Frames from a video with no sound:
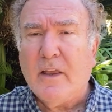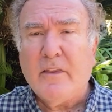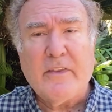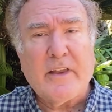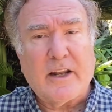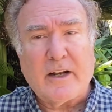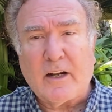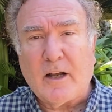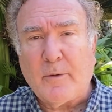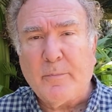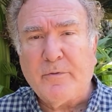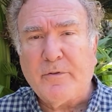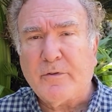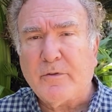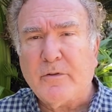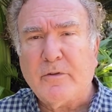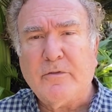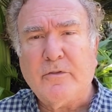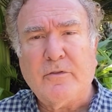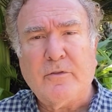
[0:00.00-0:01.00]
That
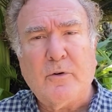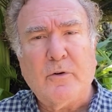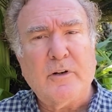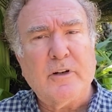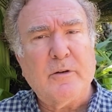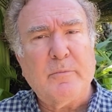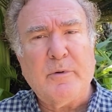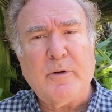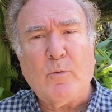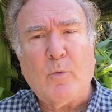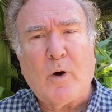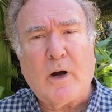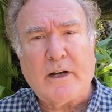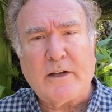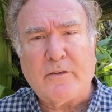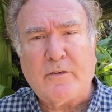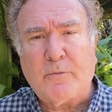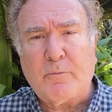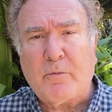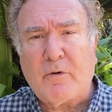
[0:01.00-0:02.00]
upsurge is going to be
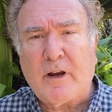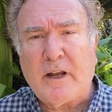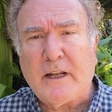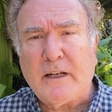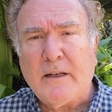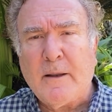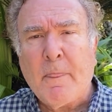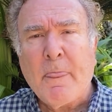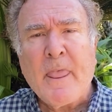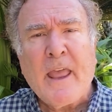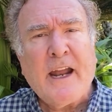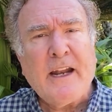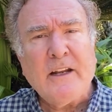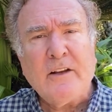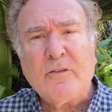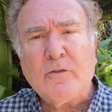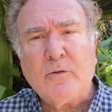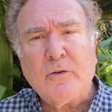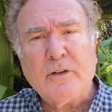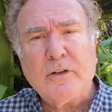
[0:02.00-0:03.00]
widespread and
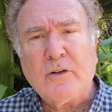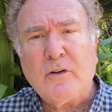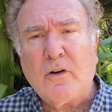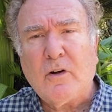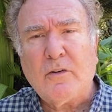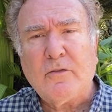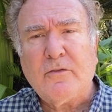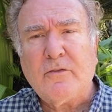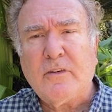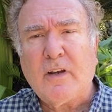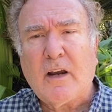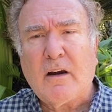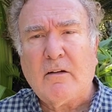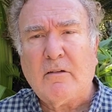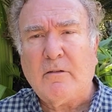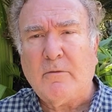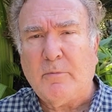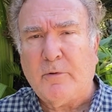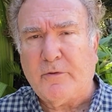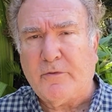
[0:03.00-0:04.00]
it's going to cause
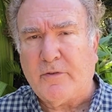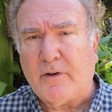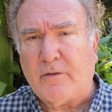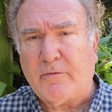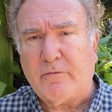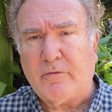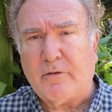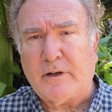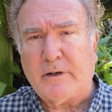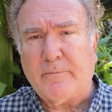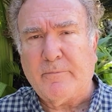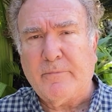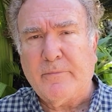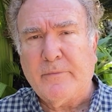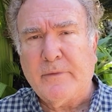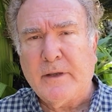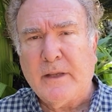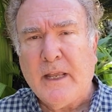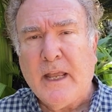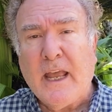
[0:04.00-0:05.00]
terrible suffering.
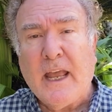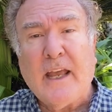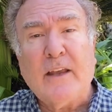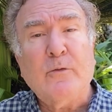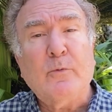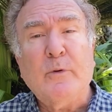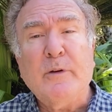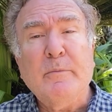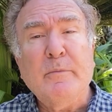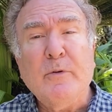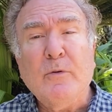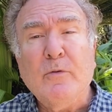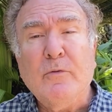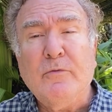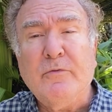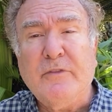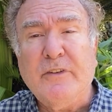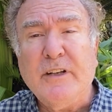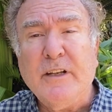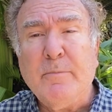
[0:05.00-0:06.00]
As we
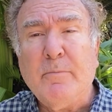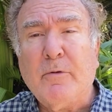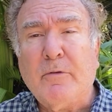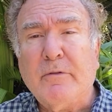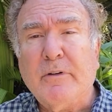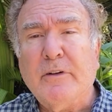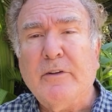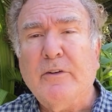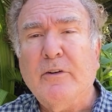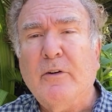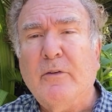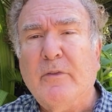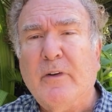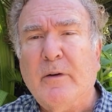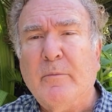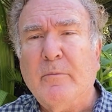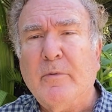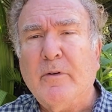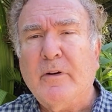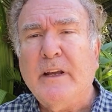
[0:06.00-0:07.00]
move deeper into
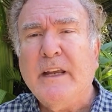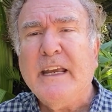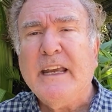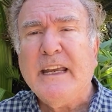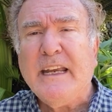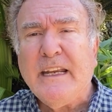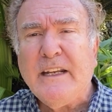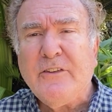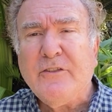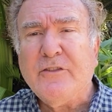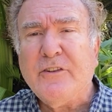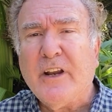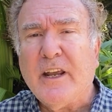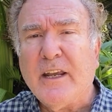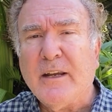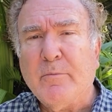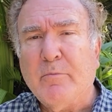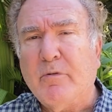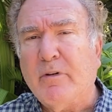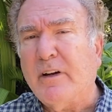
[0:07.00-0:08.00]
November, each
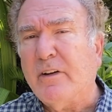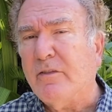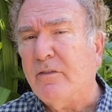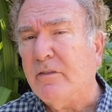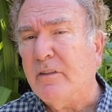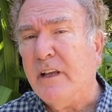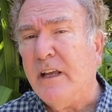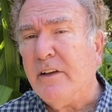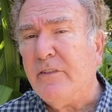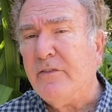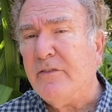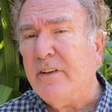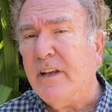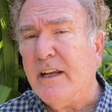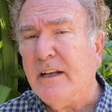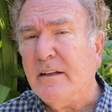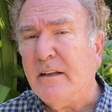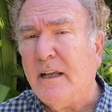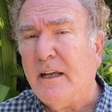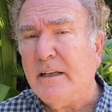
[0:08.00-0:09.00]
day brings less
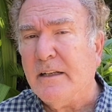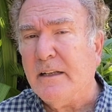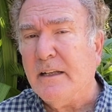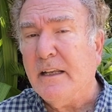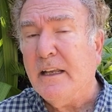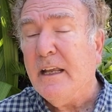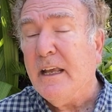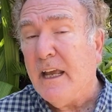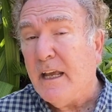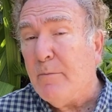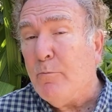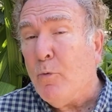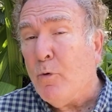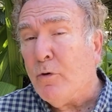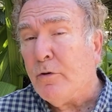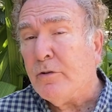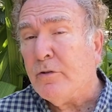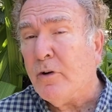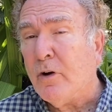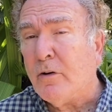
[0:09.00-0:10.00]
daylight and
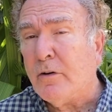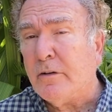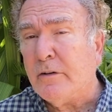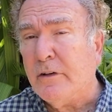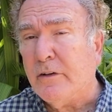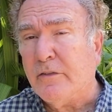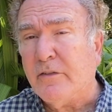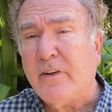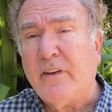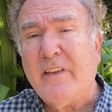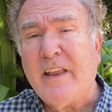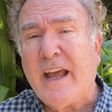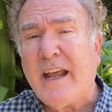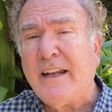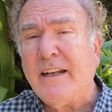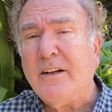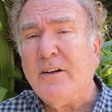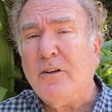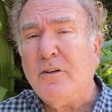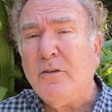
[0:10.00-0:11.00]
more darkness, and
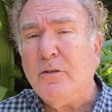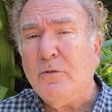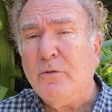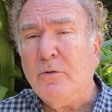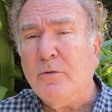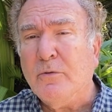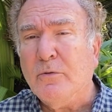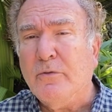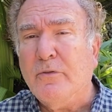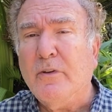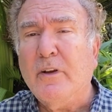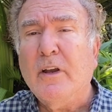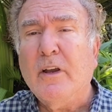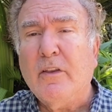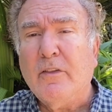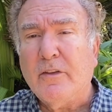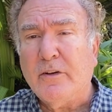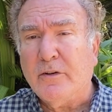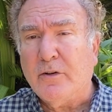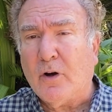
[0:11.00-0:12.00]
that includes
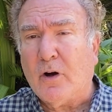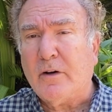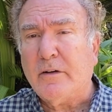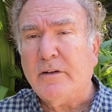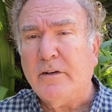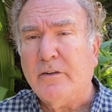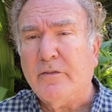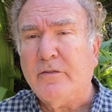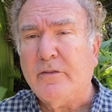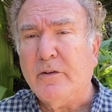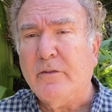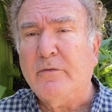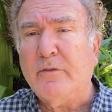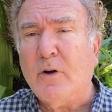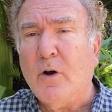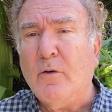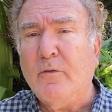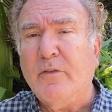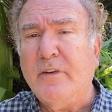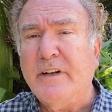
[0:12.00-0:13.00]
the darkness of
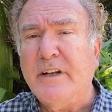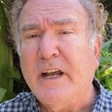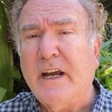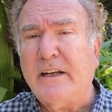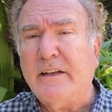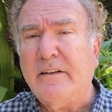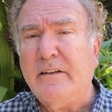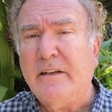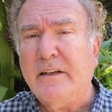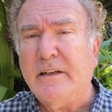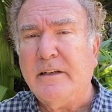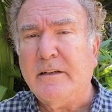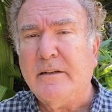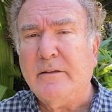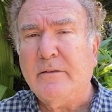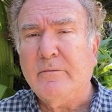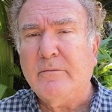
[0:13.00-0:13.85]
COVID-19.